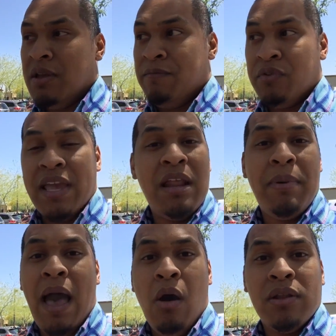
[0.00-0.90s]
Forget
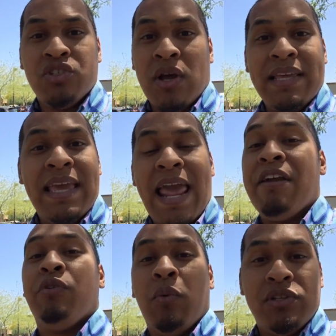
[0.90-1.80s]
about trying to get
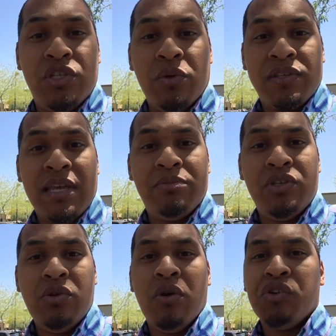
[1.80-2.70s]
everyone to accept
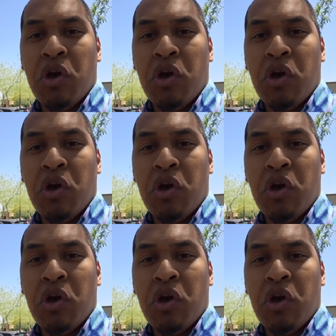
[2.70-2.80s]
you.